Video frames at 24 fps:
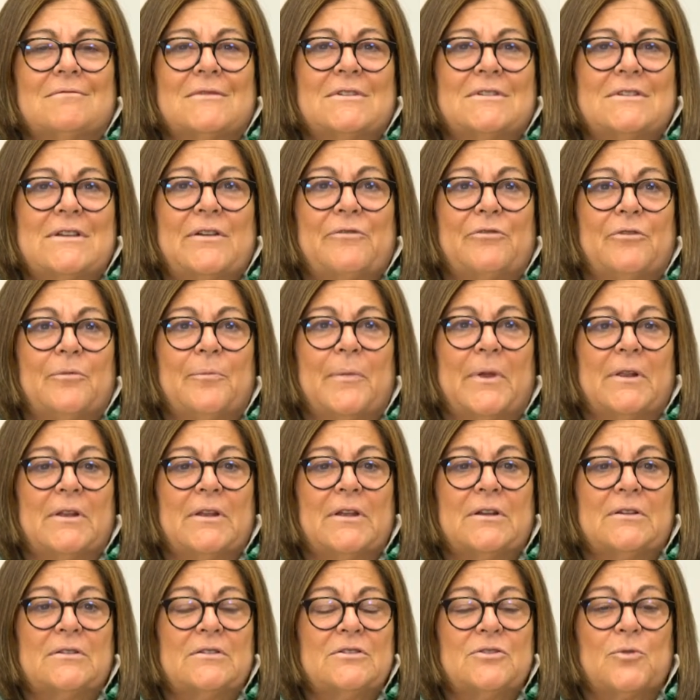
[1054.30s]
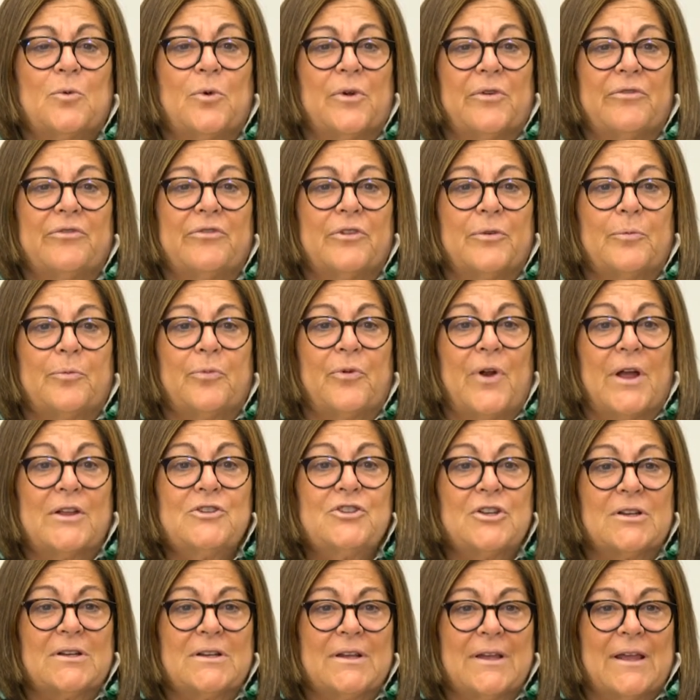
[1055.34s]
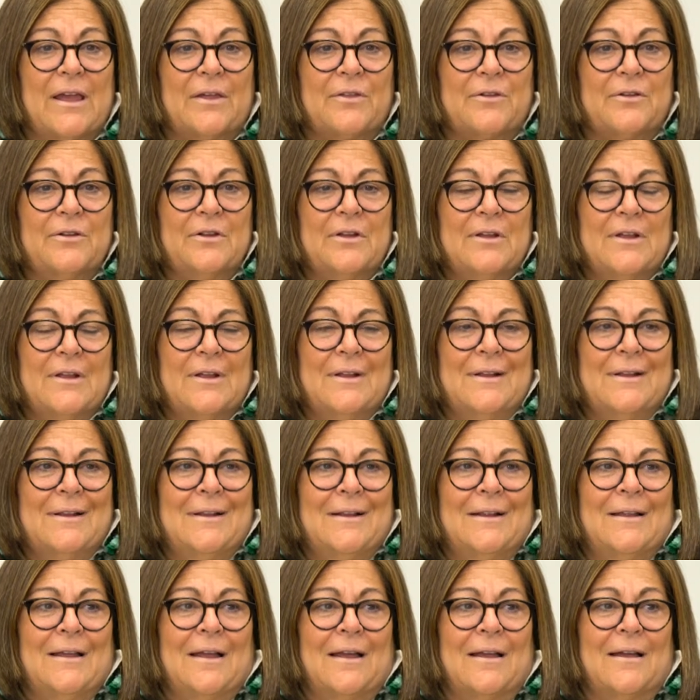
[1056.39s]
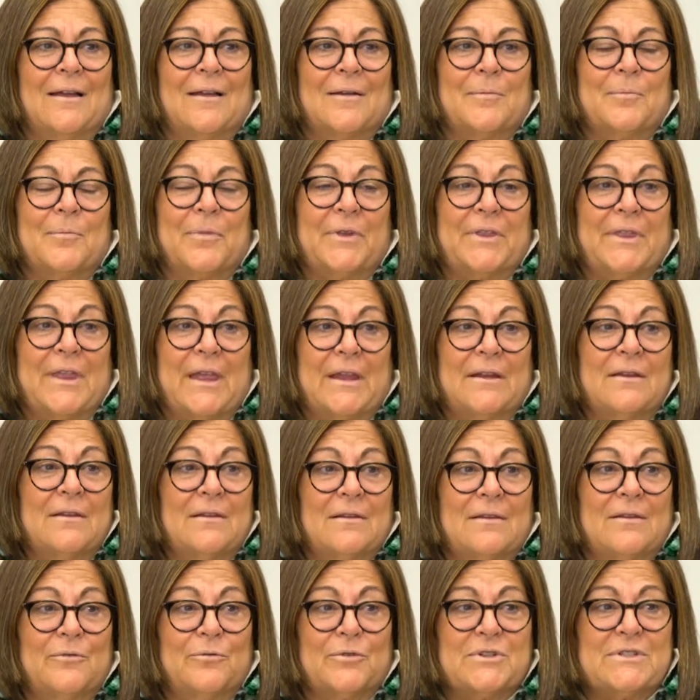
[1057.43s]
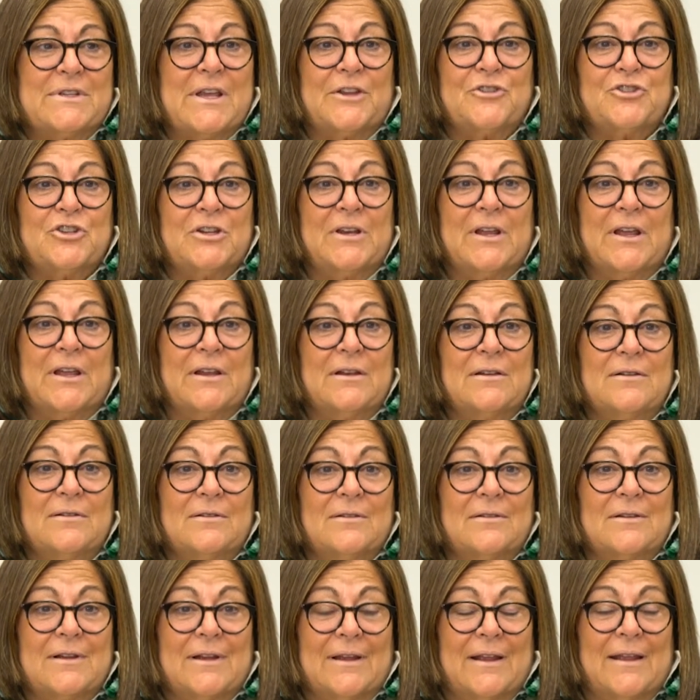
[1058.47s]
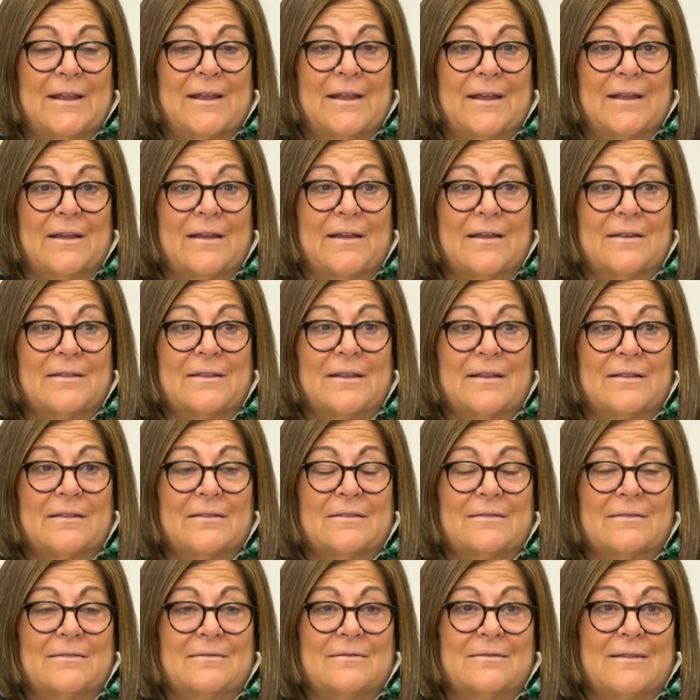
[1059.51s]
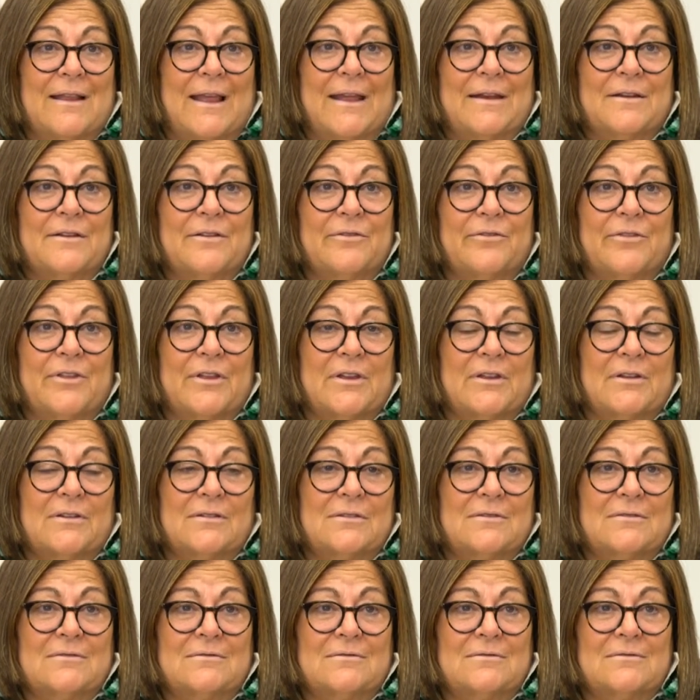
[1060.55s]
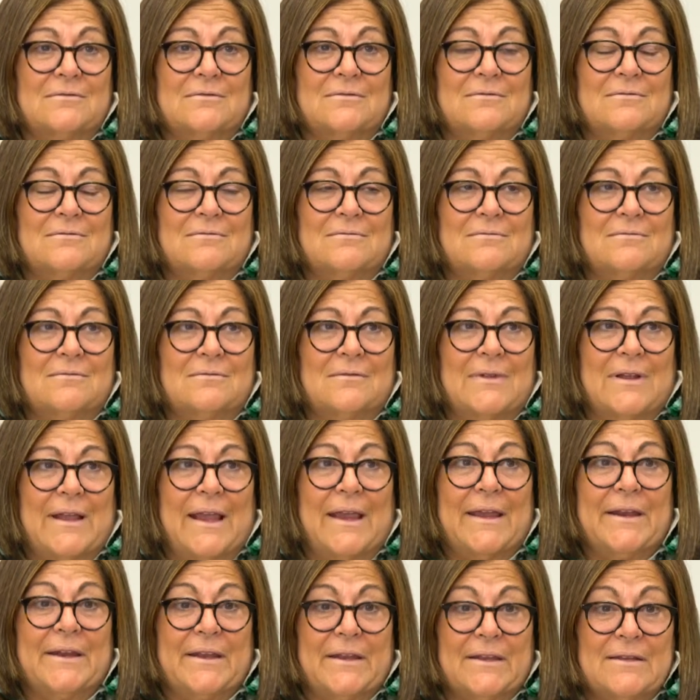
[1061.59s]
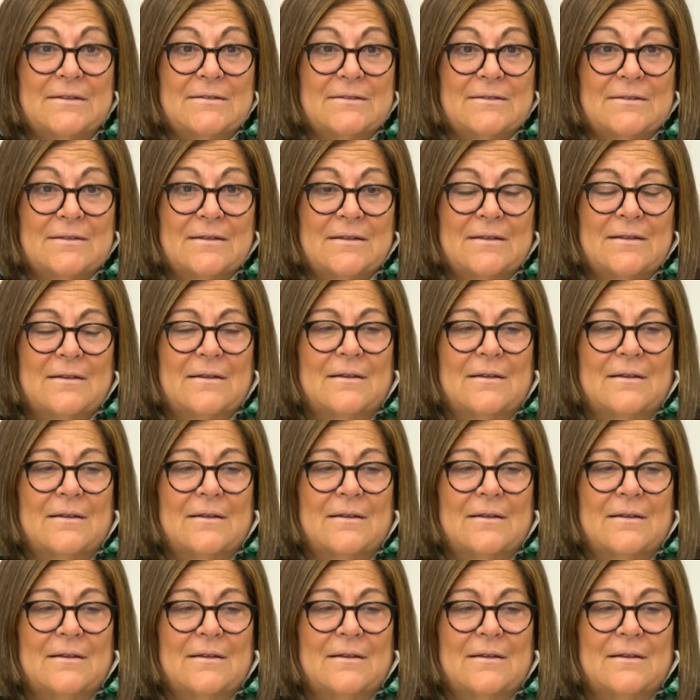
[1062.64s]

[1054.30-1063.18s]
several million square foot project together. But then the recession hit at the end of the 80s,